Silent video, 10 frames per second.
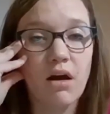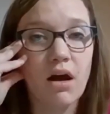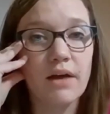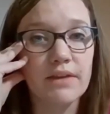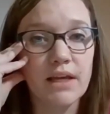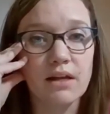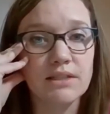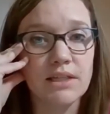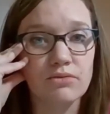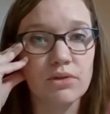on the
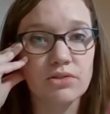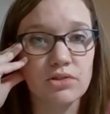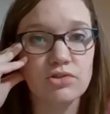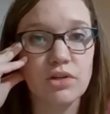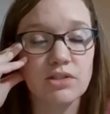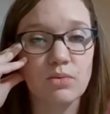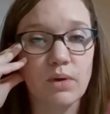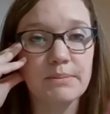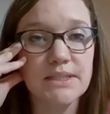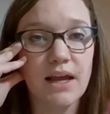LDN Research Trust
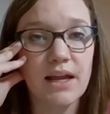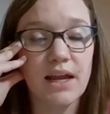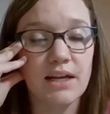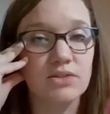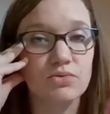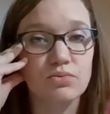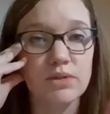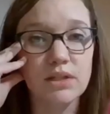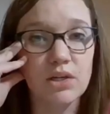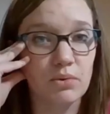website, and it's
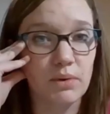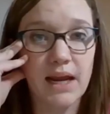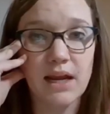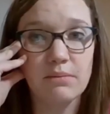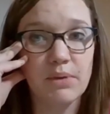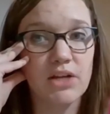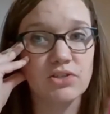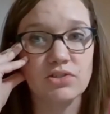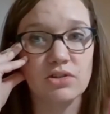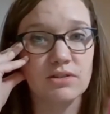really great, and
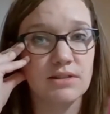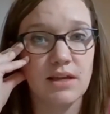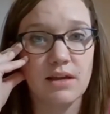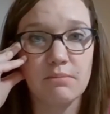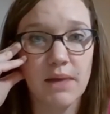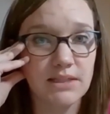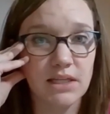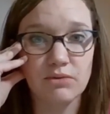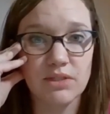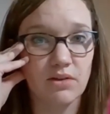patients are seeing
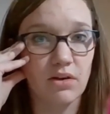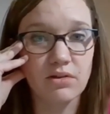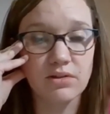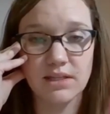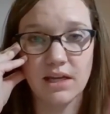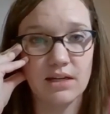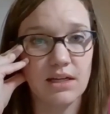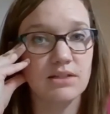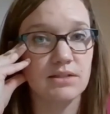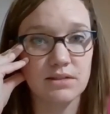amazing results, and
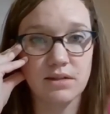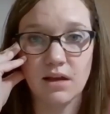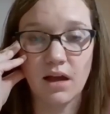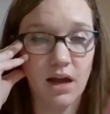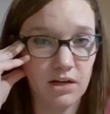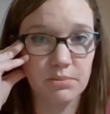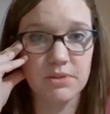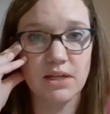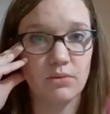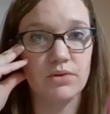it's
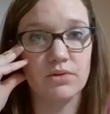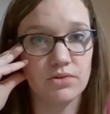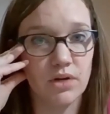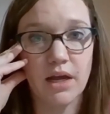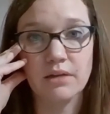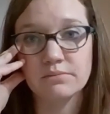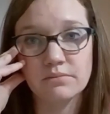100% worth a try.